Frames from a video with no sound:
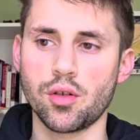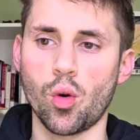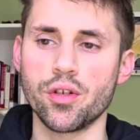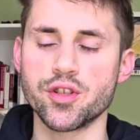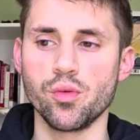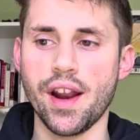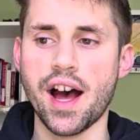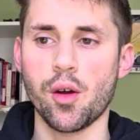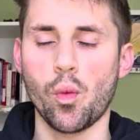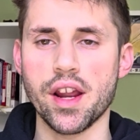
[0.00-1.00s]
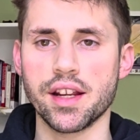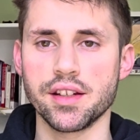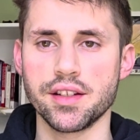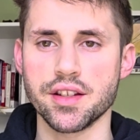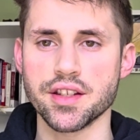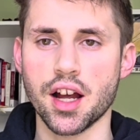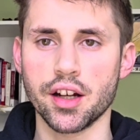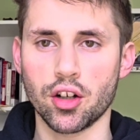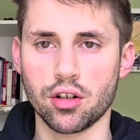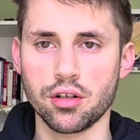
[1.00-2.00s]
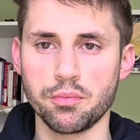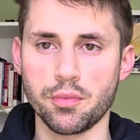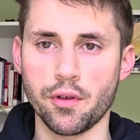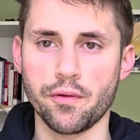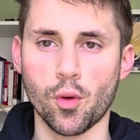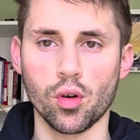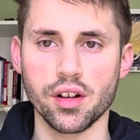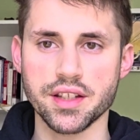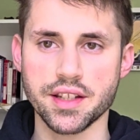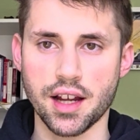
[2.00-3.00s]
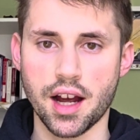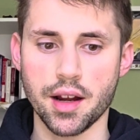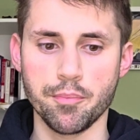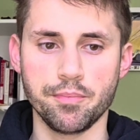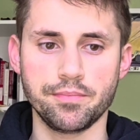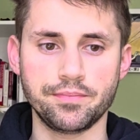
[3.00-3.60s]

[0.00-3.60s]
or do not awaken desire before it's time.